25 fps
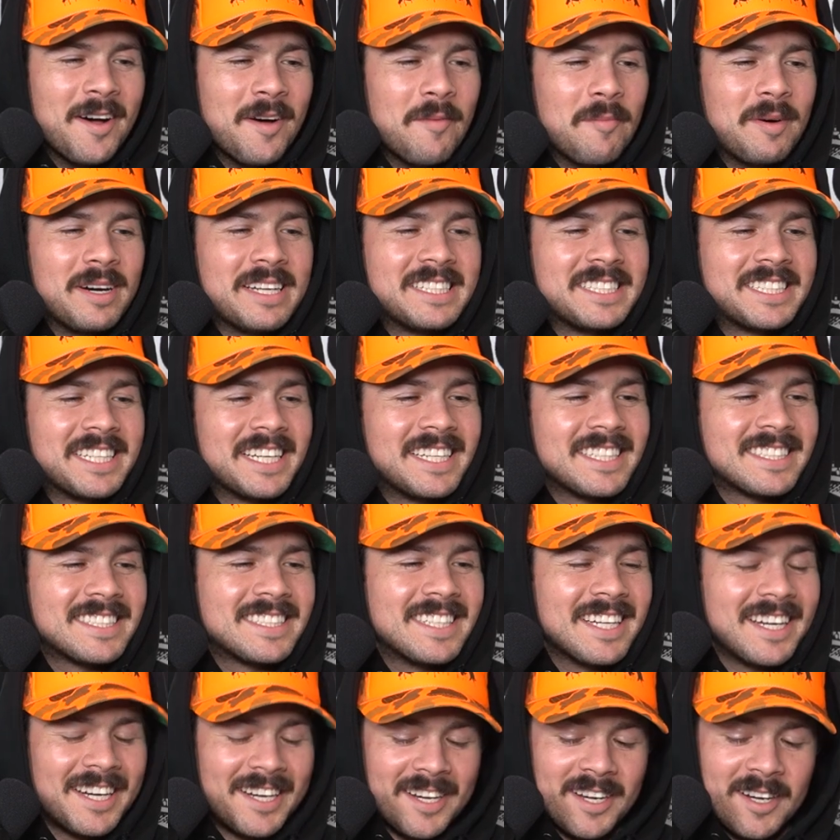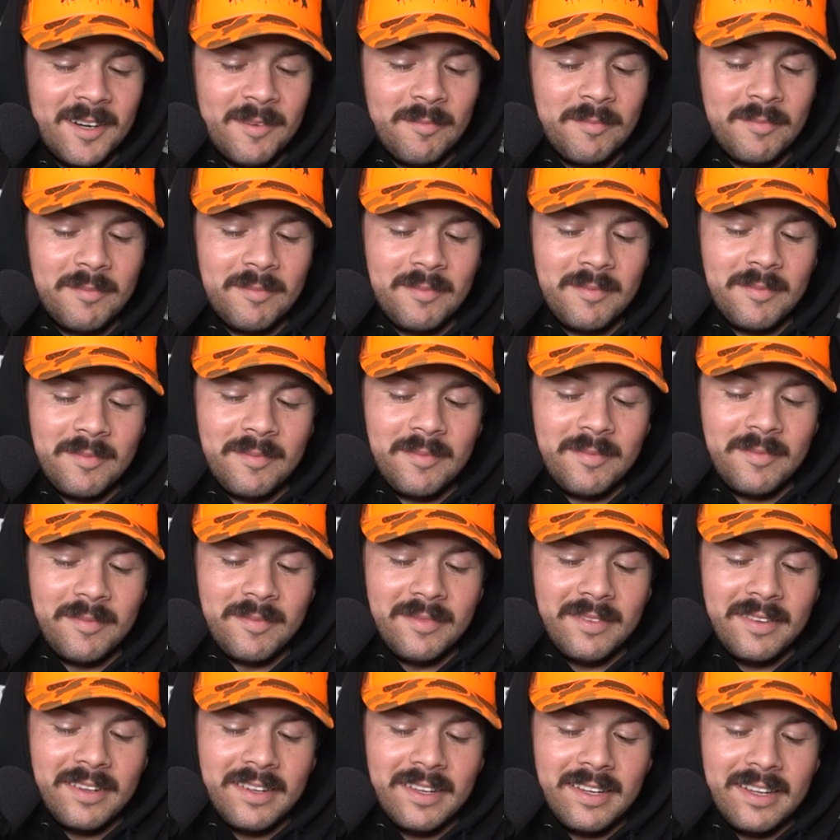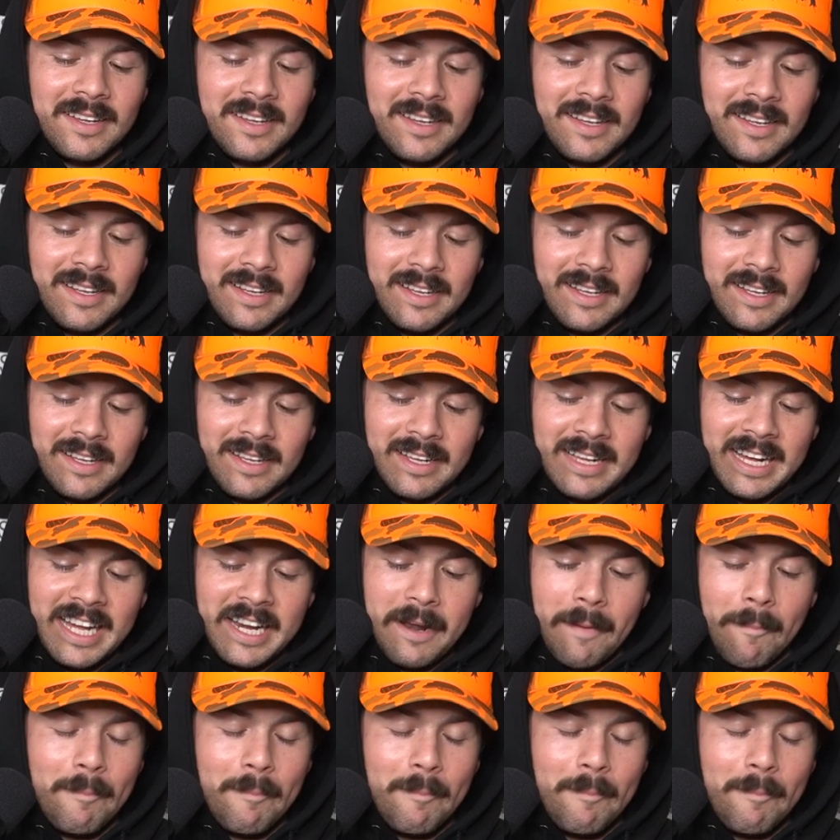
But just kind